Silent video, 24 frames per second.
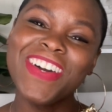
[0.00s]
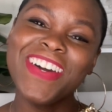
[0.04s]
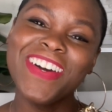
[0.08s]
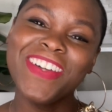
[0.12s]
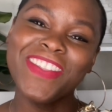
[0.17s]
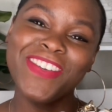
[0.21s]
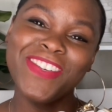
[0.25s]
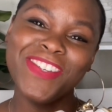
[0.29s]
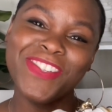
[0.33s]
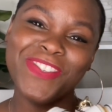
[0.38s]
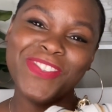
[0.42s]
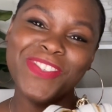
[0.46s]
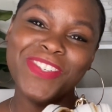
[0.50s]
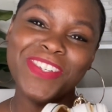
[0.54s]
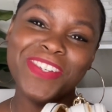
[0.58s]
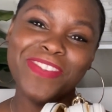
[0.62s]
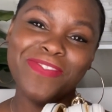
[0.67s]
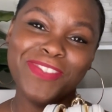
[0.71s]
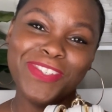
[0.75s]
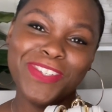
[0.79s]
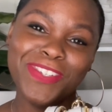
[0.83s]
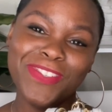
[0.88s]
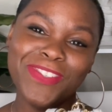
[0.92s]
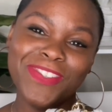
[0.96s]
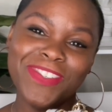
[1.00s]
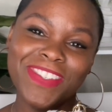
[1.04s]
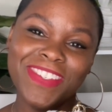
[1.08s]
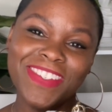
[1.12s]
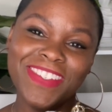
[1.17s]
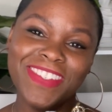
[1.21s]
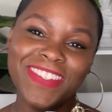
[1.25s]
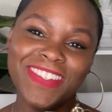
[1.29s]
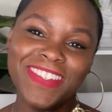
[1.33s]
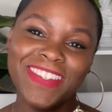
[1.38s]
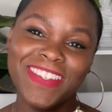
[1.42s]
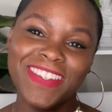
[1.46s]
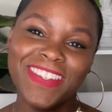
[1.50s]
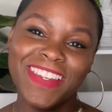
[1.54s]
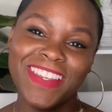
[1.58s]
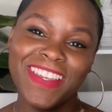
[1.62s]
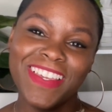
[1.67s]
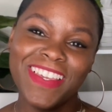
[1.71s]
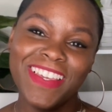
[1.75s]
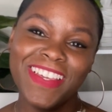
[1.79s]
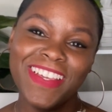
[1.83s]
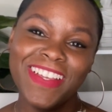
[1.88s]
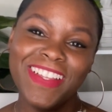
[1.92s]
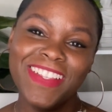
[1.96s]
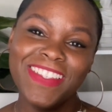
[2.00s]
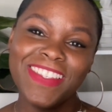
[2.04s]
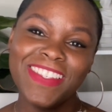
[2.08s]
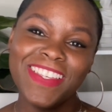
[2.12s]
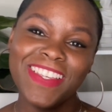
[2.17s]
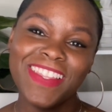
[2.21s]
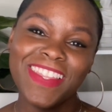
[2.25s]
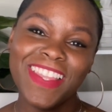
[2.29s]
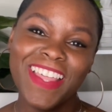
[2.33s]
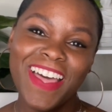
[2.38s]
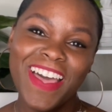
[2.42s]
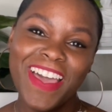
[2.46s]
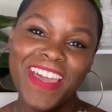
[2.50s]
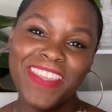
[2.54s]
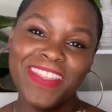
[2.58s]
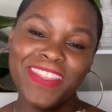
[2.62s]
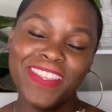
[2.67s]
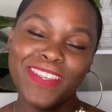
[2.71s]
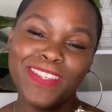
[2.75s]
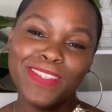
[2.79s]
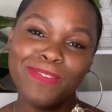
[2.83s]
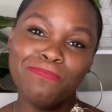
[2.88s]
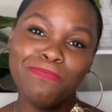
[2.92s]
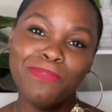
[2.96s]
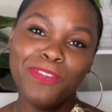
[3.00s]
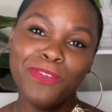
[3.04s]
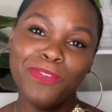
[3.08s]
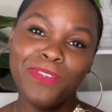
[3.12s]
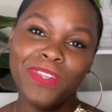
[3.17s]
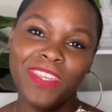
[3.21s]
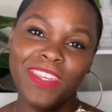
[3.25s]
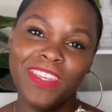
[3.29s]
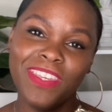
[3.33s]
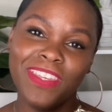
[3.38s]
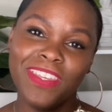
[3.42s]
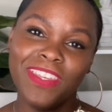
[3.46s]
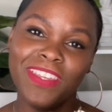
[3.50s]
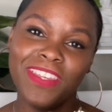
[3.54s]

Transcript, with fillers: colors you could have chosen to line this beauty,